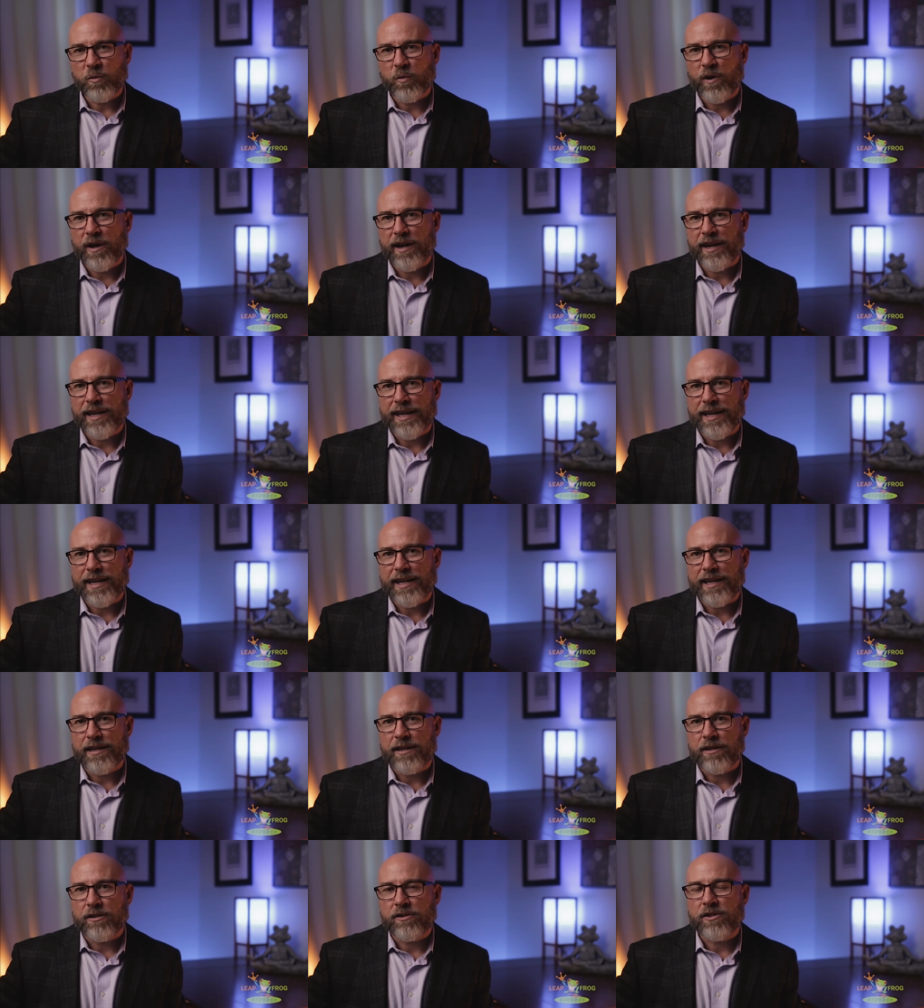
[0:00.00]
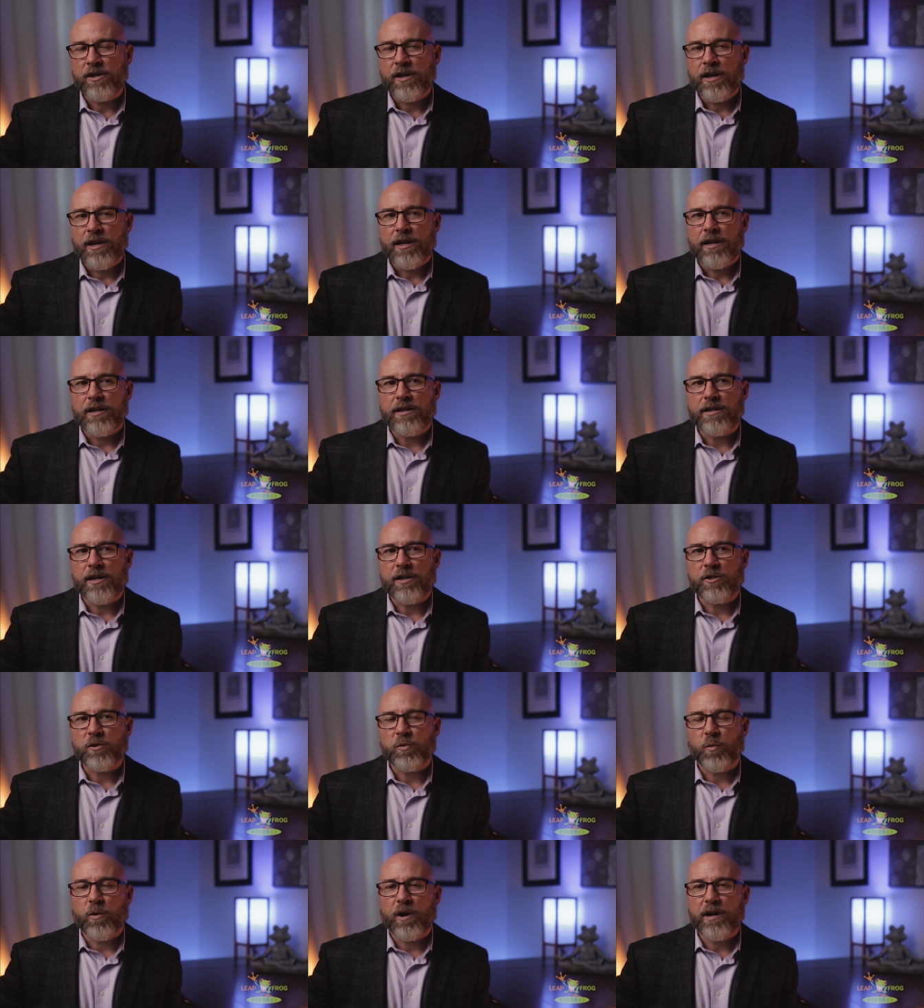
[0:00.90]
one is,
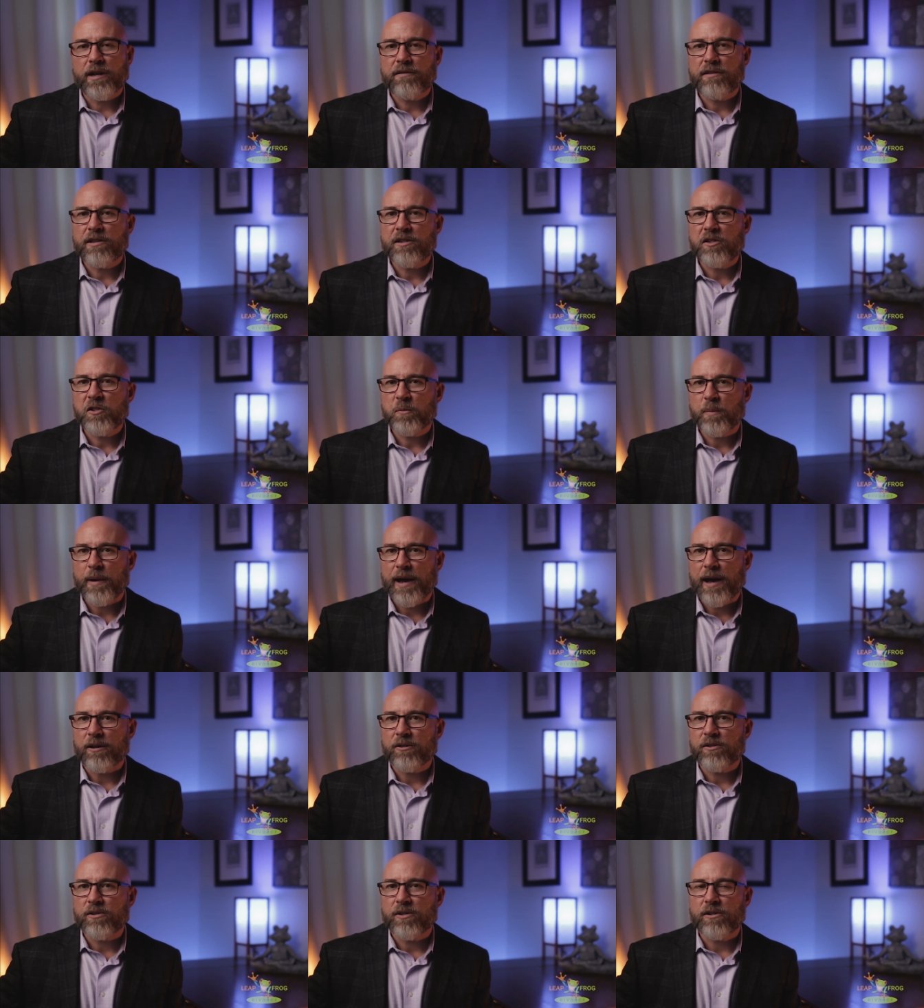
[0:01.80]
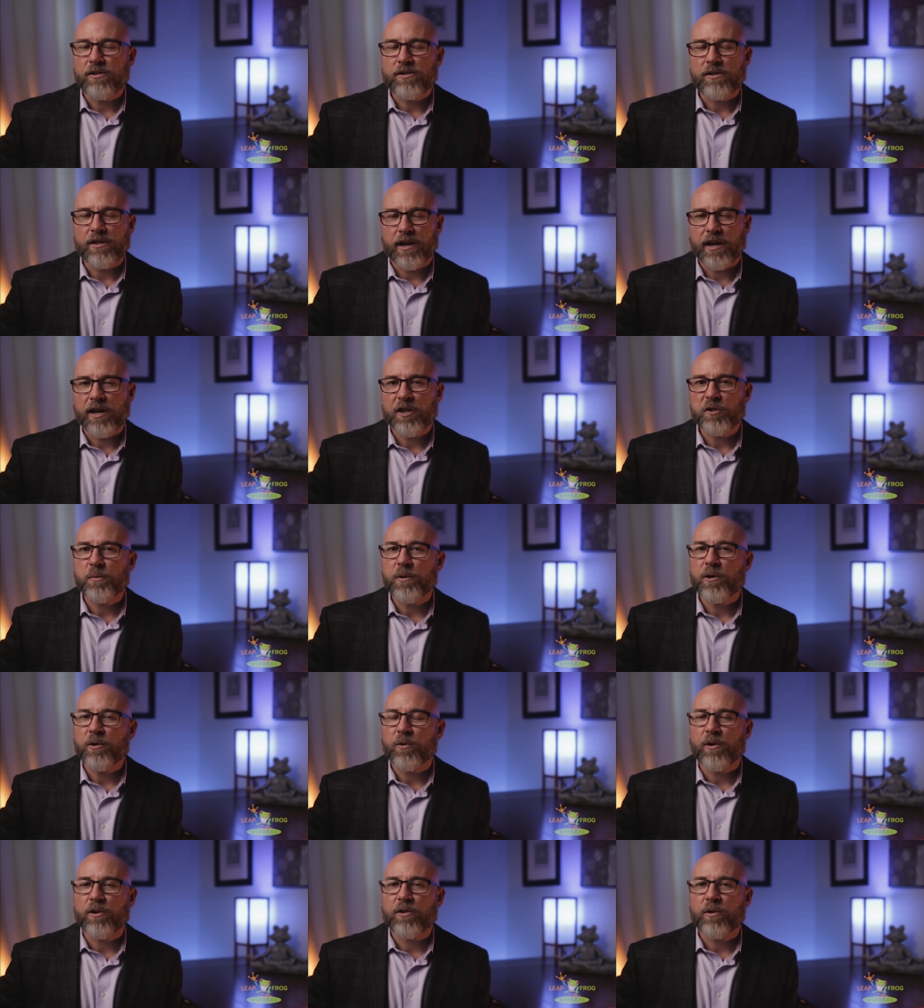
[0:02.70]
does one of the spouses, the
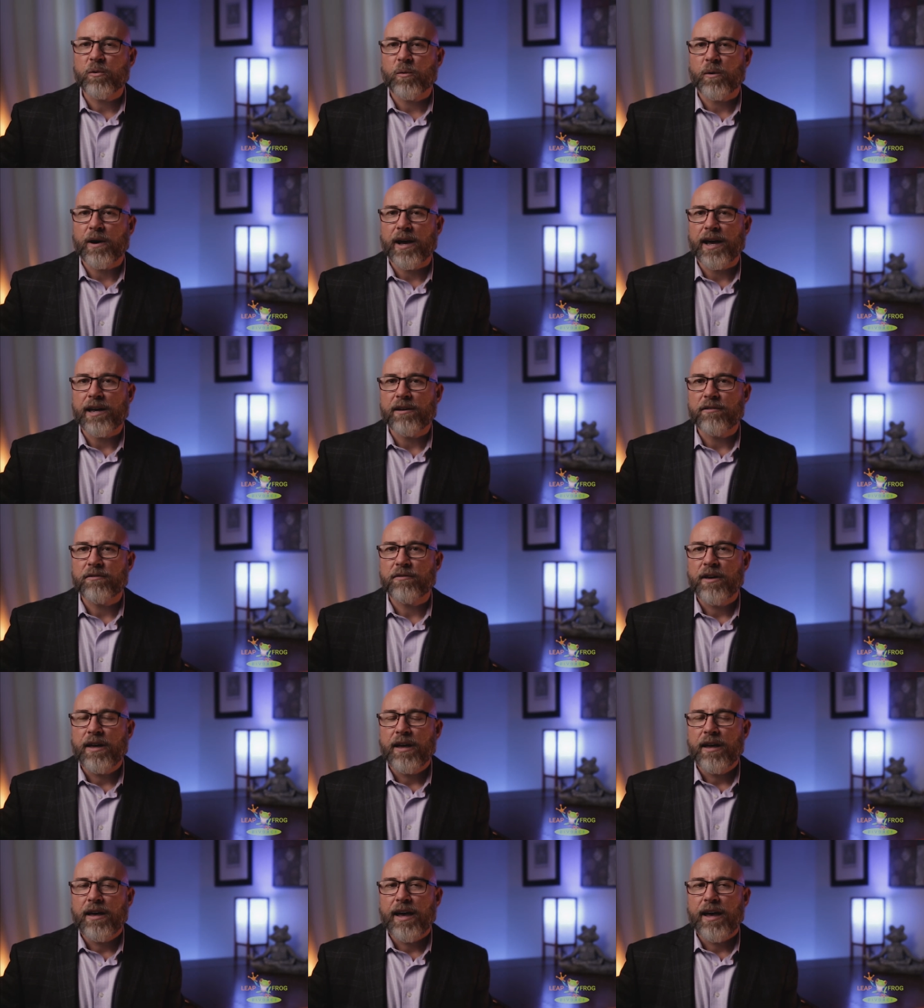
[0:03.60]
husband or the wife,